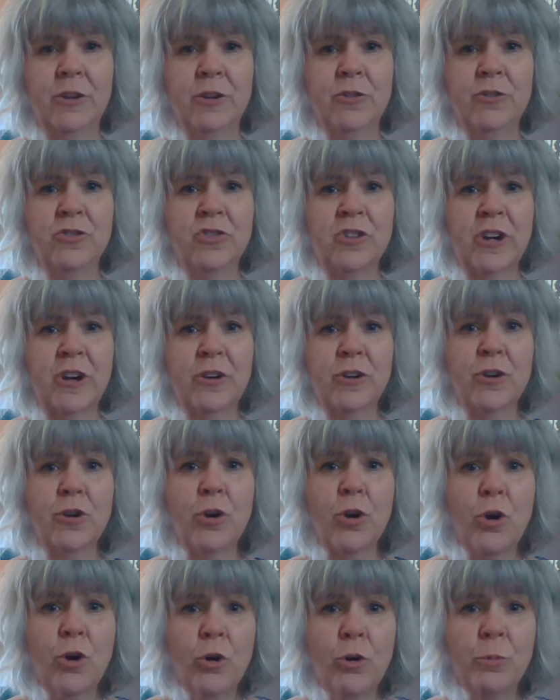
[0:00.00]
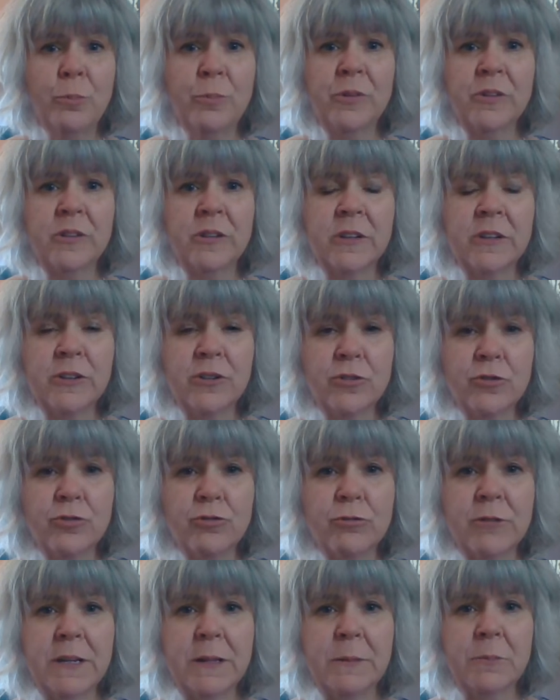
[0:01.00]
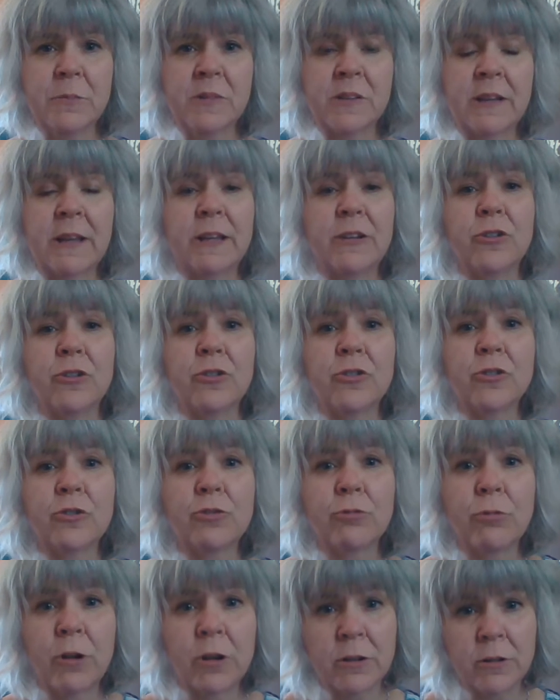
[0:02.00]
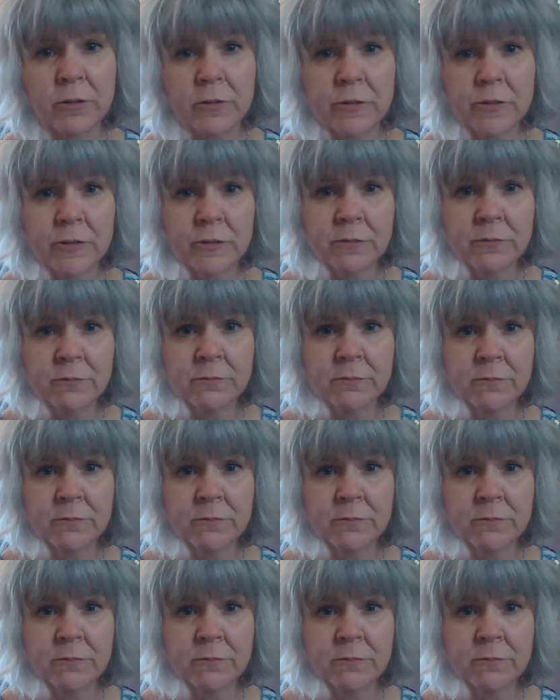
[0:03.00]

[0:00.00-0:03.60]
You share your hopes and your dreams and your struggles.